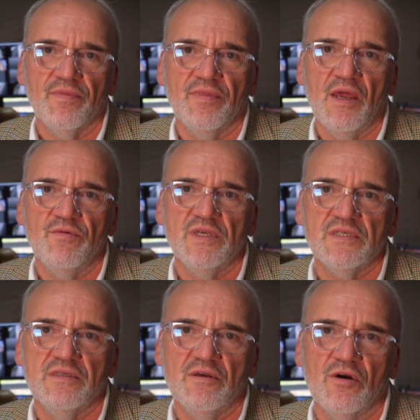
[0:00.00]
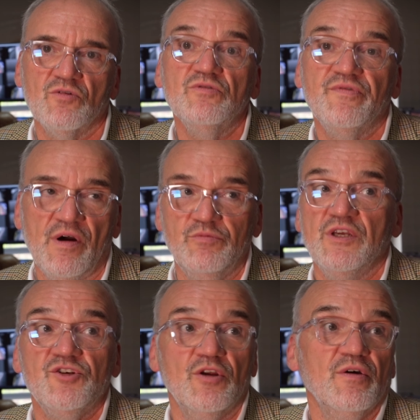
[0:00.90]
there is a good
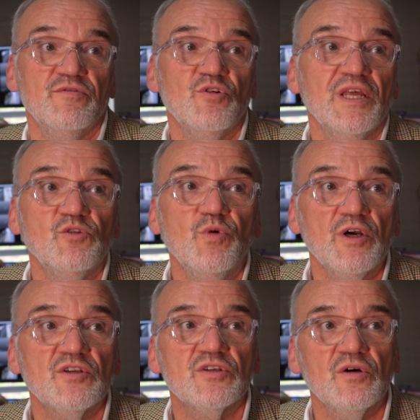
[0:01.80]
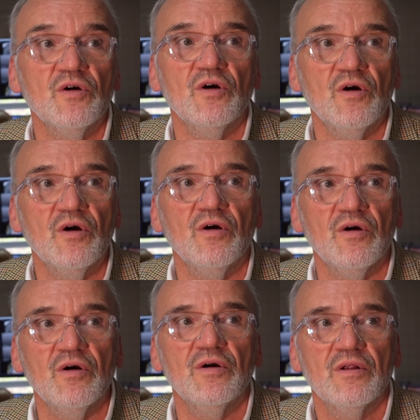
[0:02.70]
foundation of the network,
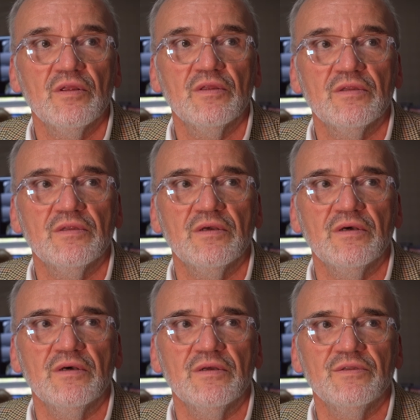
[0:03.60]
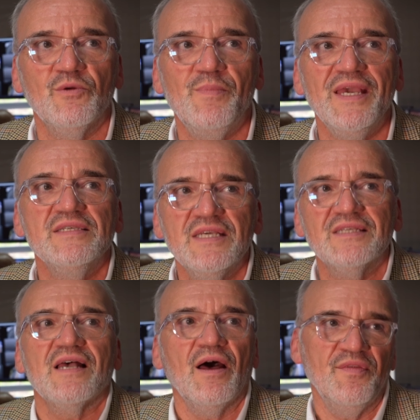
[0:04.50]
so the, the
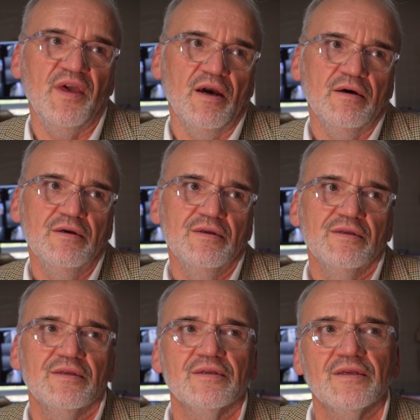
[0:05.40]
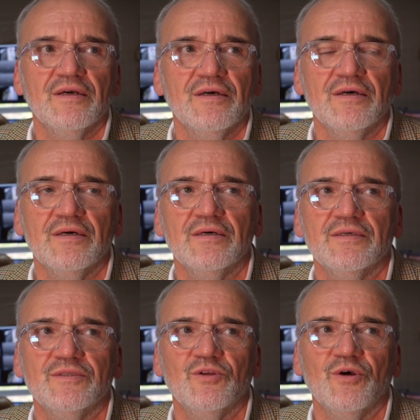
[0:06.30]
basics are there. Mm. Uh,
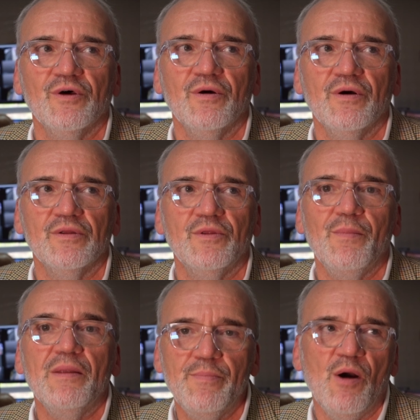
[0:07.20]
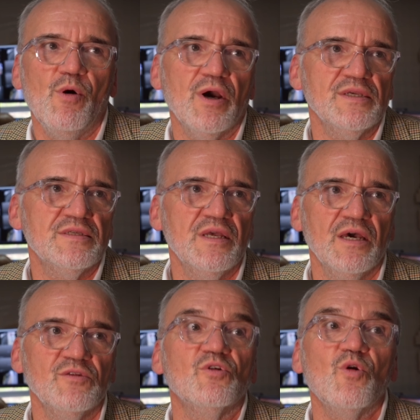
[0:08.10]
the, the manpower is
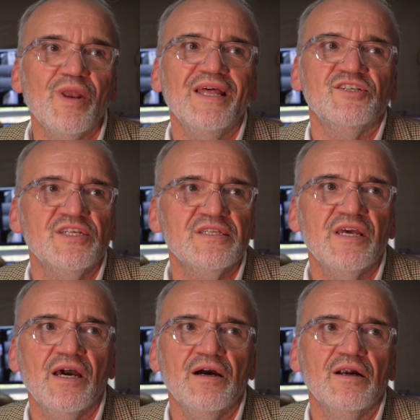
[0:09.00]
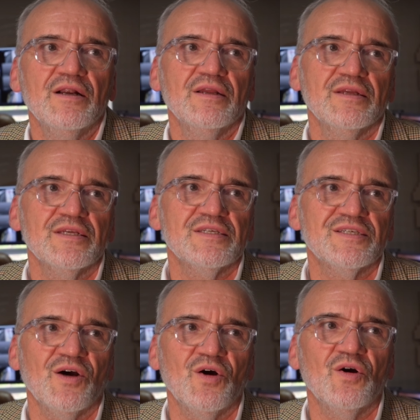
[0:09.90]
there, the knowledge is there.
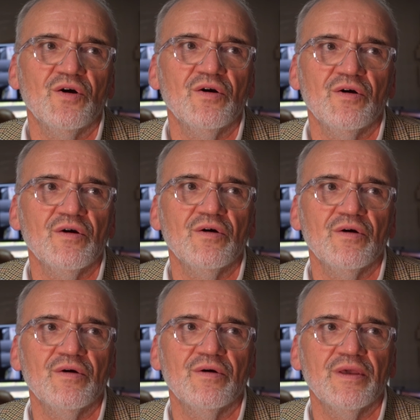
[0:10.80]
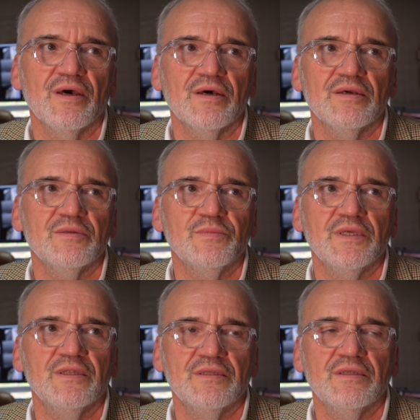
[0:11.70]
So, yeah, it,
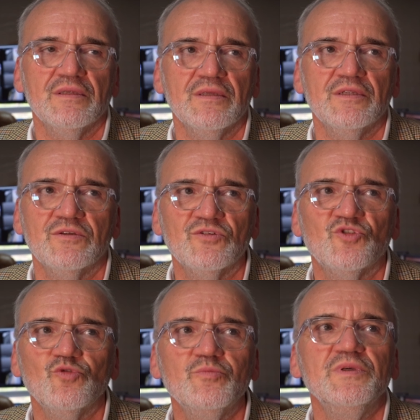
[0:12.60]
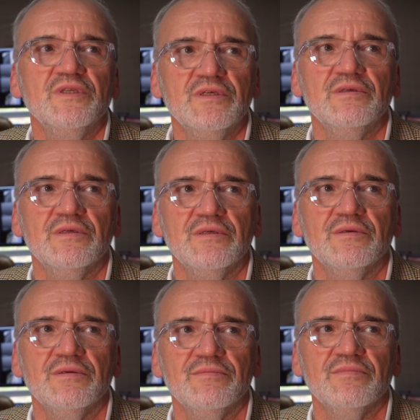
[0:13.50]
it, it should be
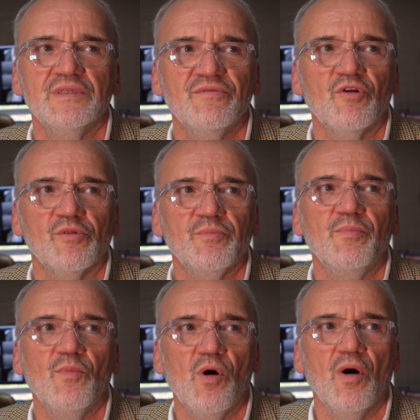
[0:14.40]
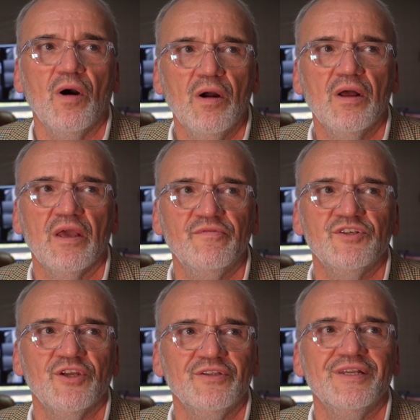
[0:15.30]
developed more
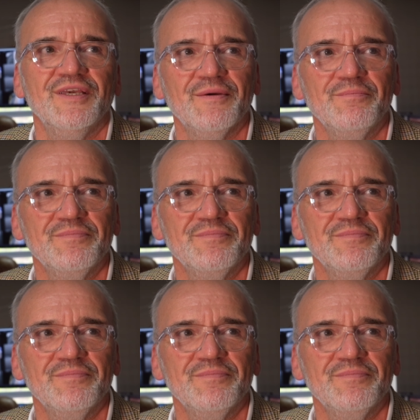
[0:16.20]
efficiently. Yeah.